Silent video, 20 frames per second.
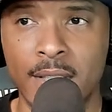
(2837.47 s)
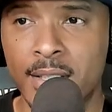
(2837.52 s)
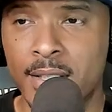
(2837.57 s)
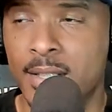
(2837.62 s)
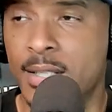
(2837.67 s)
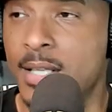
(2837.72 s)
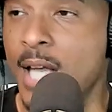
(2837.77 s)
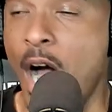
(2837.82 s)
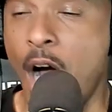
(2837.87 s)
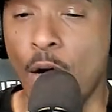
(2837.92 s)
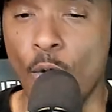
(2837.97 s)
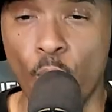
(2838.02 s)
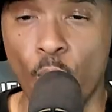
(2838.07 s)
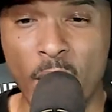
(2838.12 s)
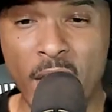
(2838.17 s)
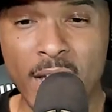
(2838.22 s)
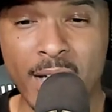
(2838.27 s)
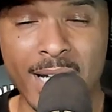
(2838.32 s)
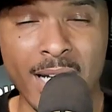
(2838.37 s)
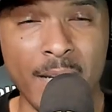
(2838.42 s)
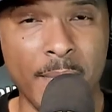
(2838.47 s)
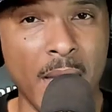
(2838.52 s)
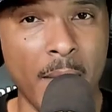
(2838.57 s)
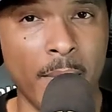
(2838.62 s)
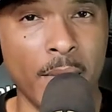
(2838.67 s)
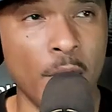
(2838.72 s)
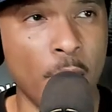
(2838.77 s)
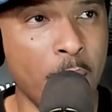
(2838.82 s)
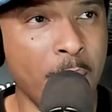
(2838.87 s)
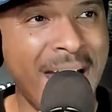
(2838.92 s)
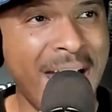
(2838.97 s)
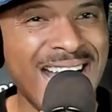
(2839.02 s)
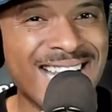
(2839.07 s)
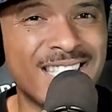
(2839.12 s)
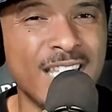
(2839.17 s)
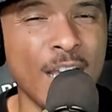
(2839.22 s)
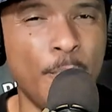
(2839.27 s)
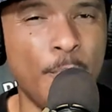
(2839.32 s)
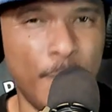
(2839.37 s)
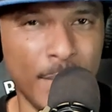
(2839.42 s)
Are we going to be able to match
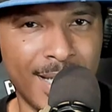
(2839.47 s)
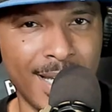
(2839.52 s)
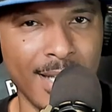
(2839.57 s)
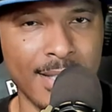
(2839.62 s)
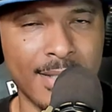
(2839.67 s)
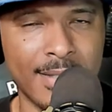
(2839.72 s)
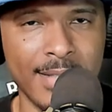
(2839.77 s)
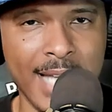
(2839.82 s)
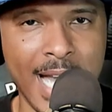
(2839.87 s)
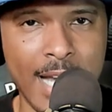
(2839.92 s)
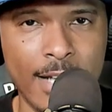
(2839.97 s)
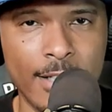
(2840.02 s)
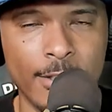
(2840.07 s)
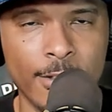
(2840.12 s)
up against that?